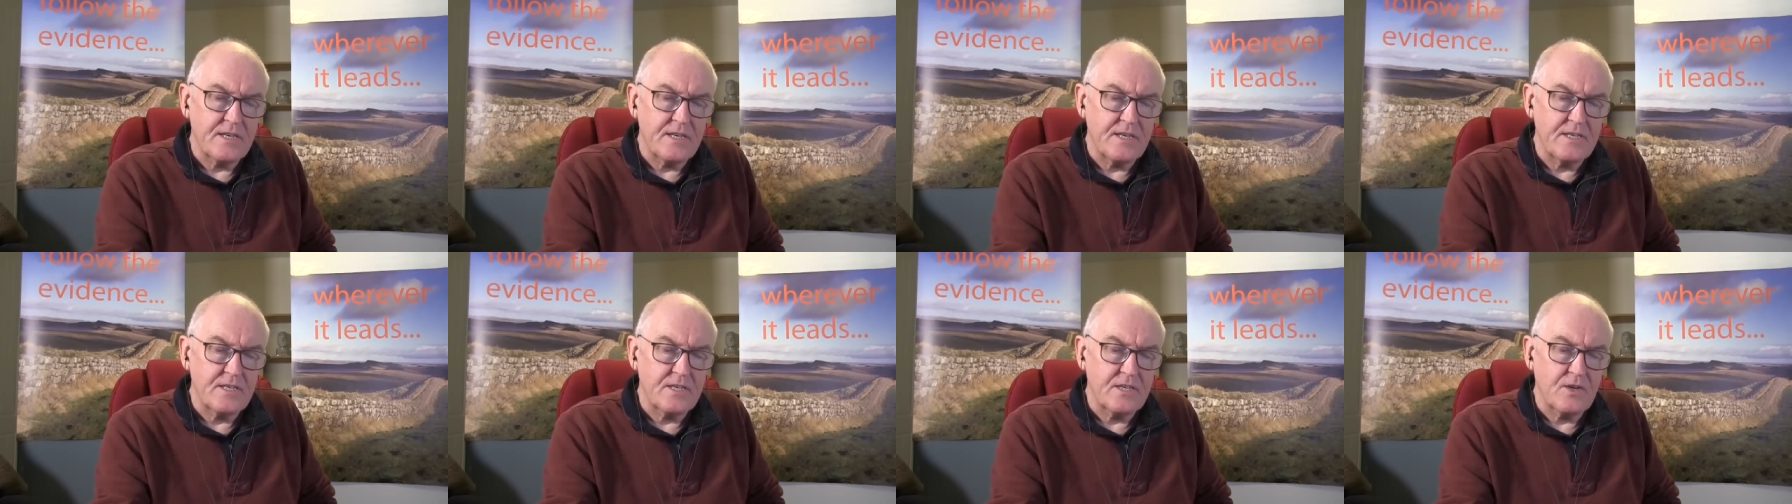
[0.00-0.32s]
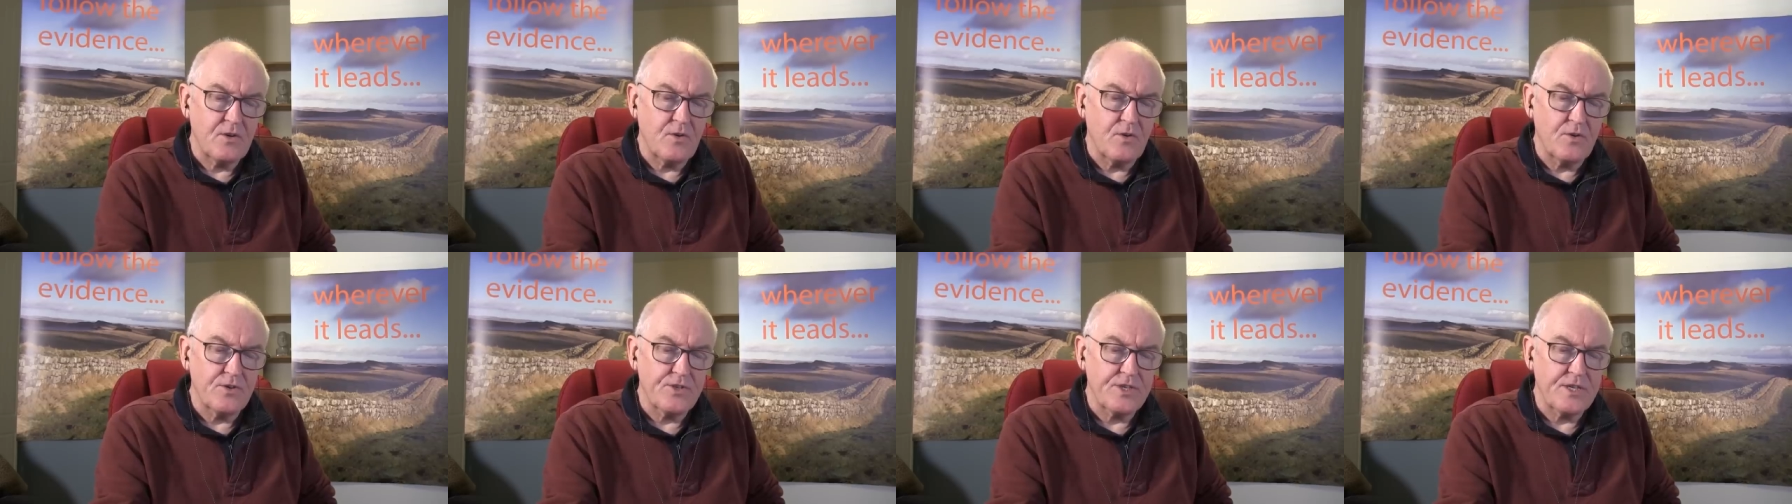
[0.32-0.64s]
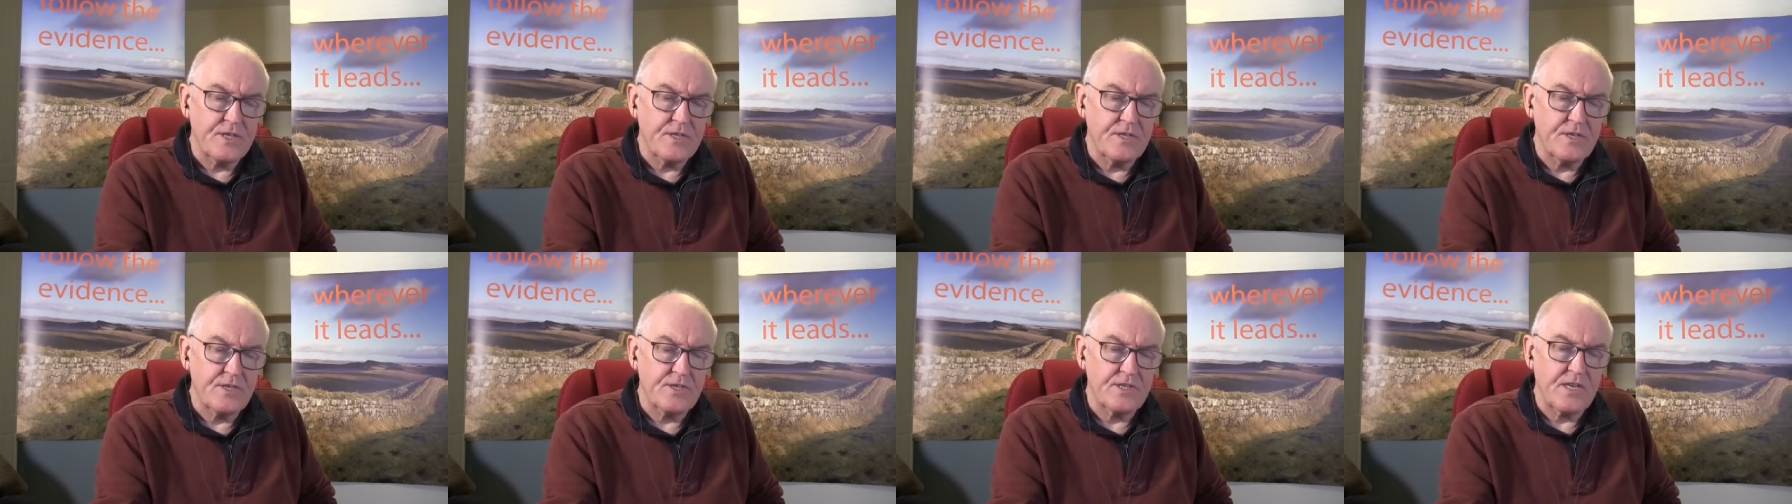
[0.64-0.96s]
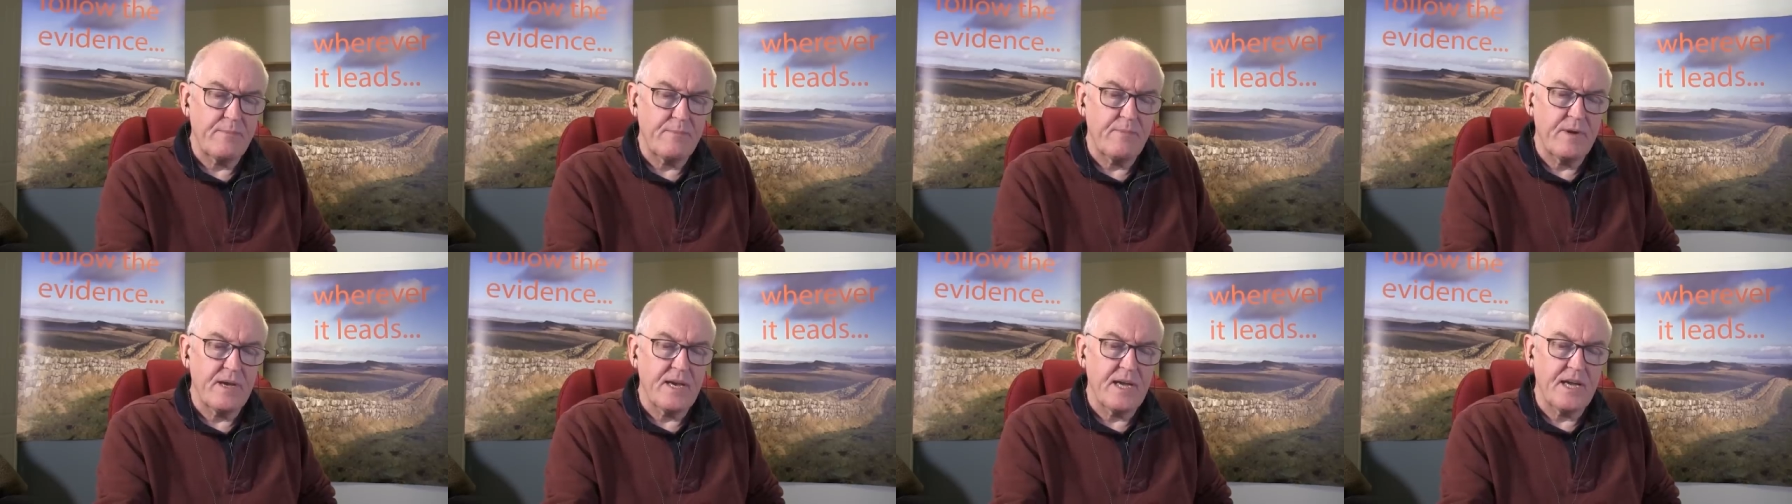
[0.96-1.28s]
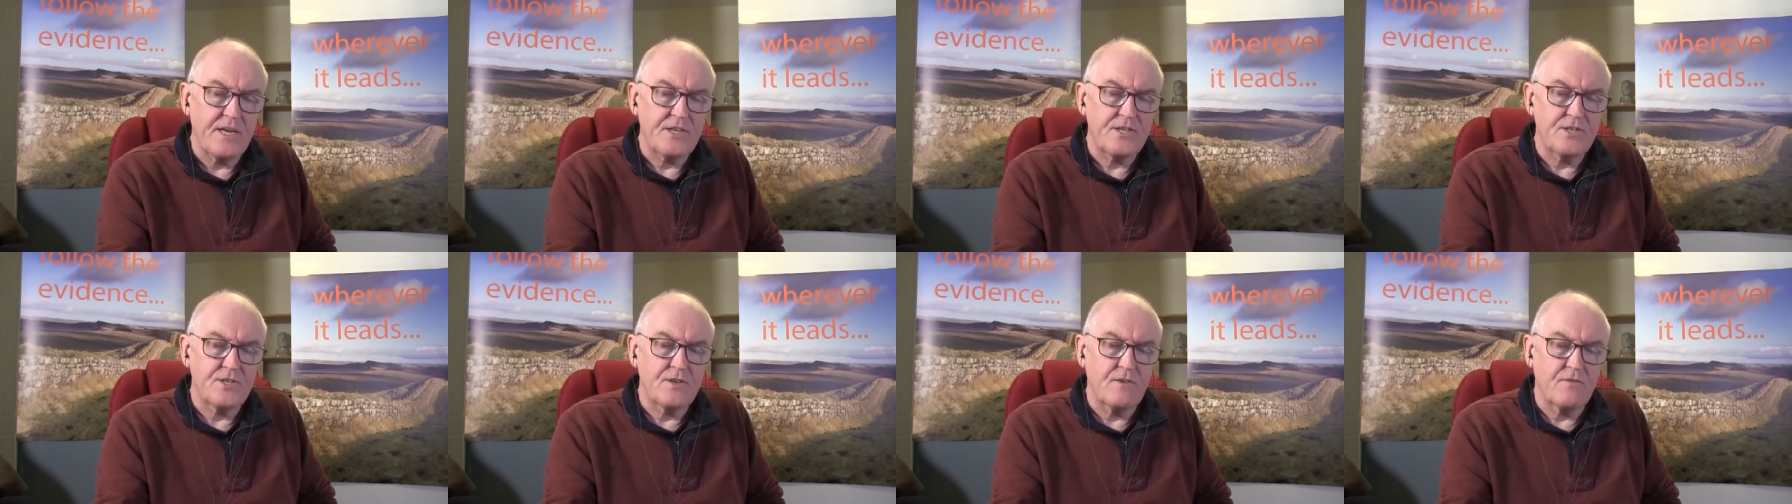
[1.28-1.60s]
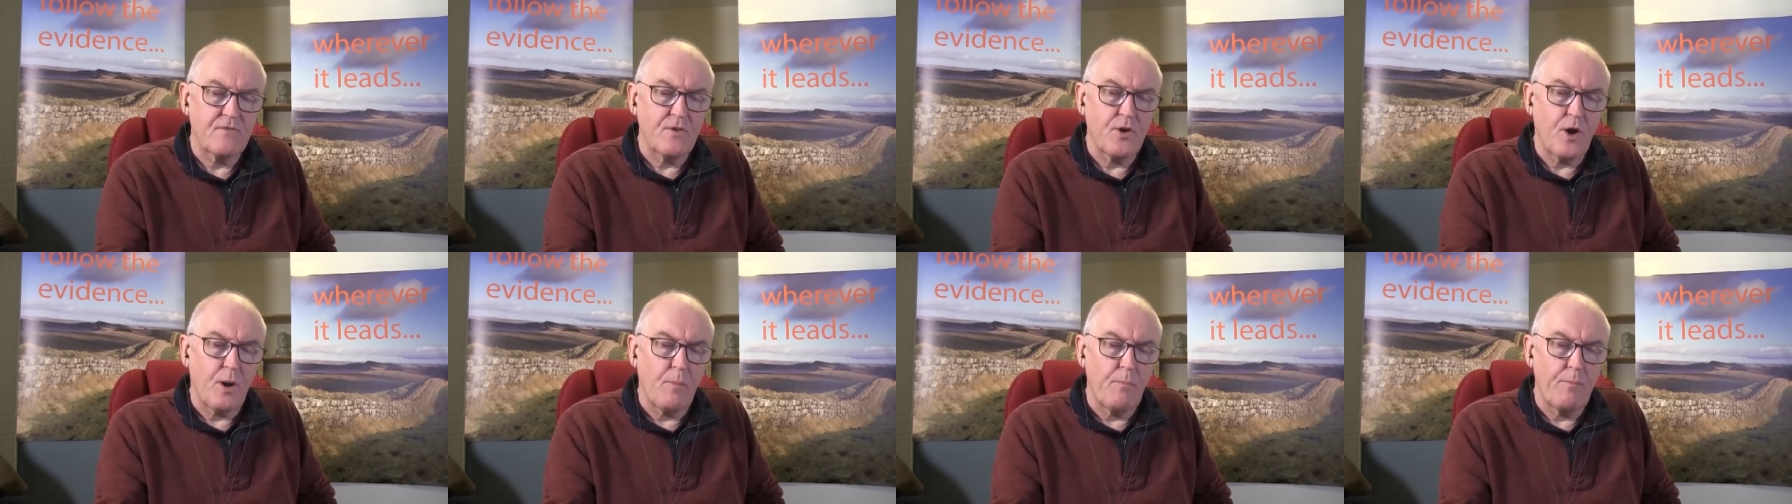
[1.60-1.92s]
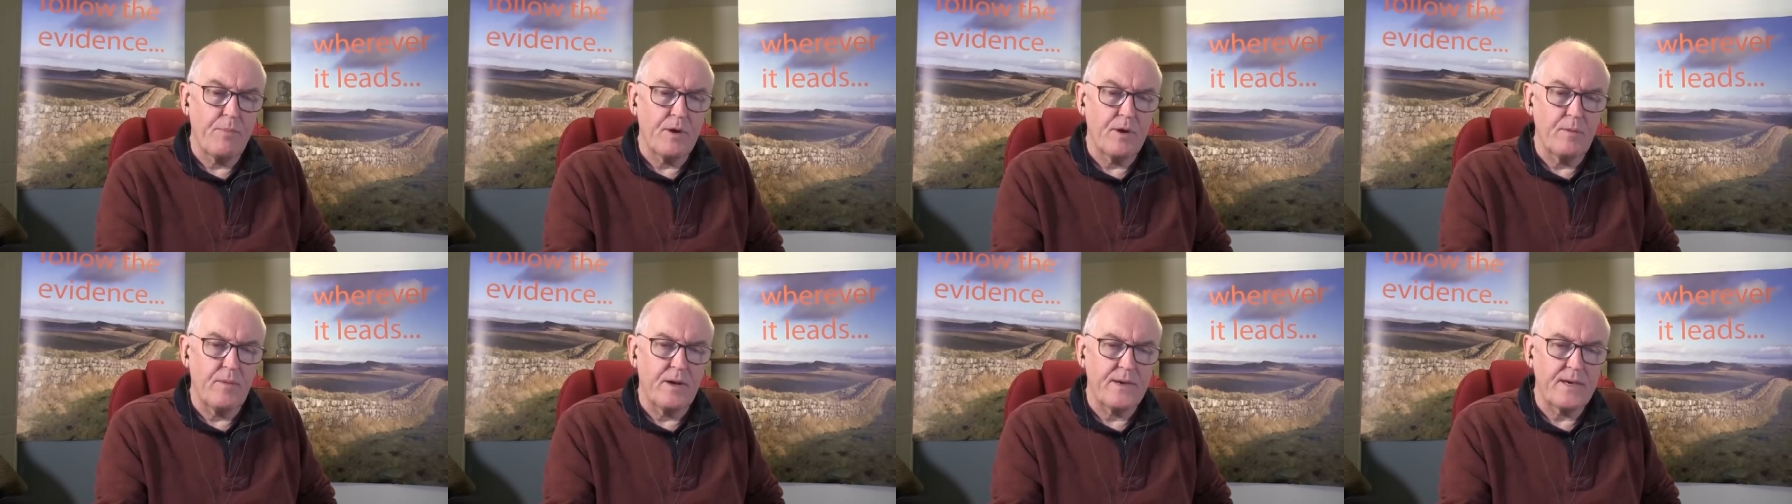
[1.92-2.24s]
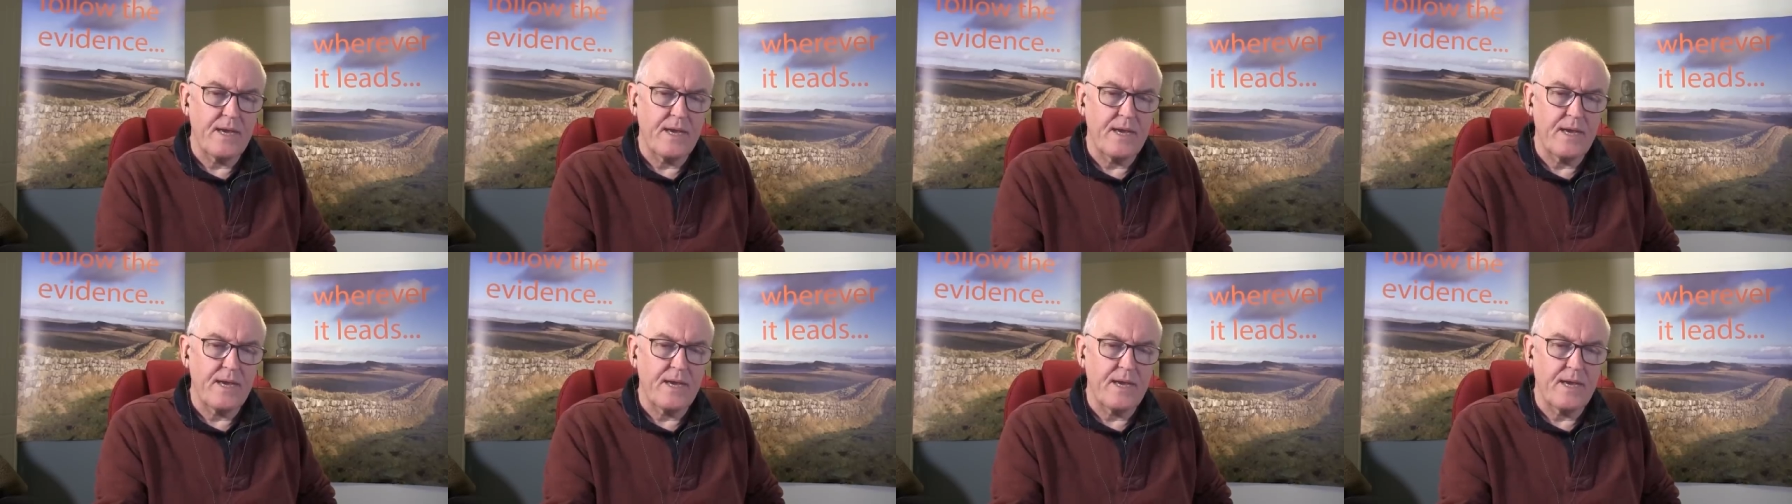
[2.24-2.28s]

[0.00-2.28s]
is causing the stimulation of complement.